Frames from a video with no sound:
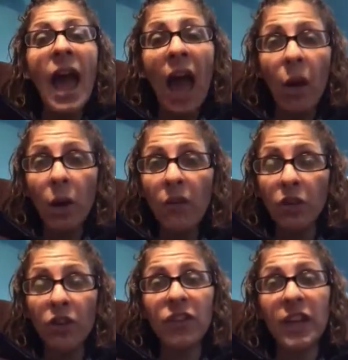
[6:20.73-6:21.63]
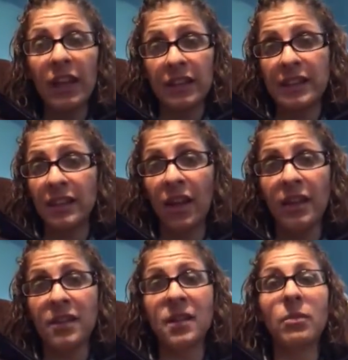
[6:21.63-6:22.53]
However, if an LED
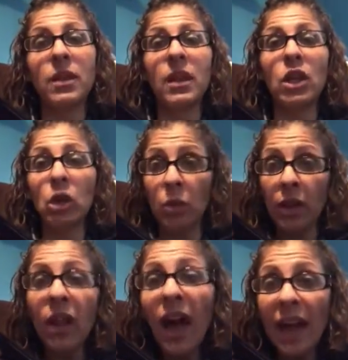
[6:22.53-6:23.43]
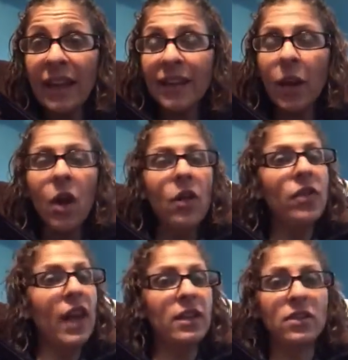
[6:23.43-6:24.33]
light is something that you would like,
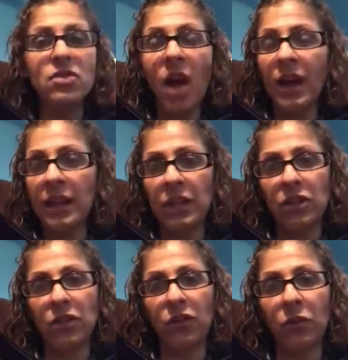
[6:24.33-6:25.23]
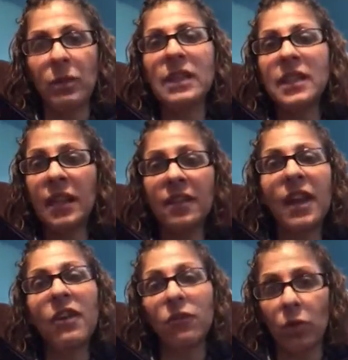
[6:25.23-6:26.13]
that is not an issue for me to get
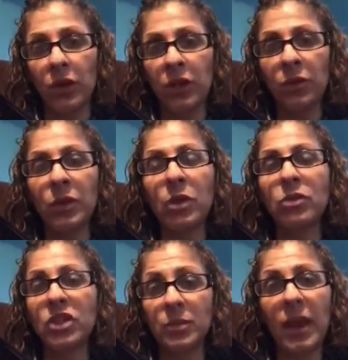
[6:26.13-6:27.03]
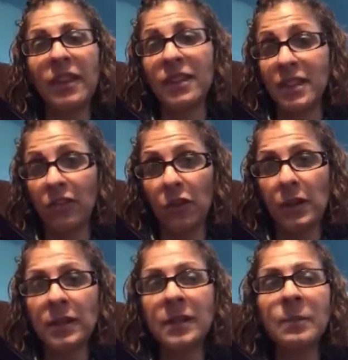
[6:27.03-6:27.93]
that for you. You would just pay the
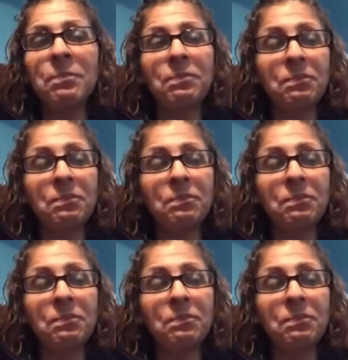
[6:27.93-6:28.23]
difference.